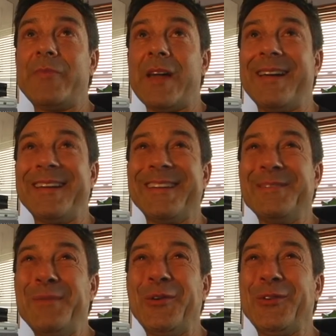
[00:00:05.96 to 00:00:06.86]
I get
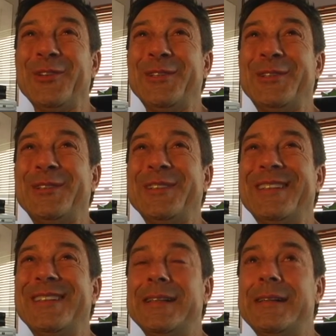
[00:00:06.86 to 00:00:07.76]
emotional.
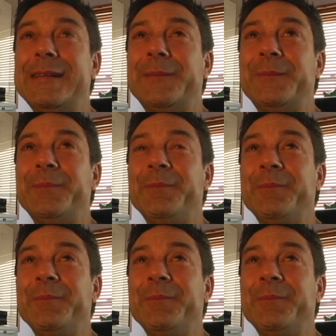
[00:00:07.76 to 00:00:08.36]
Um,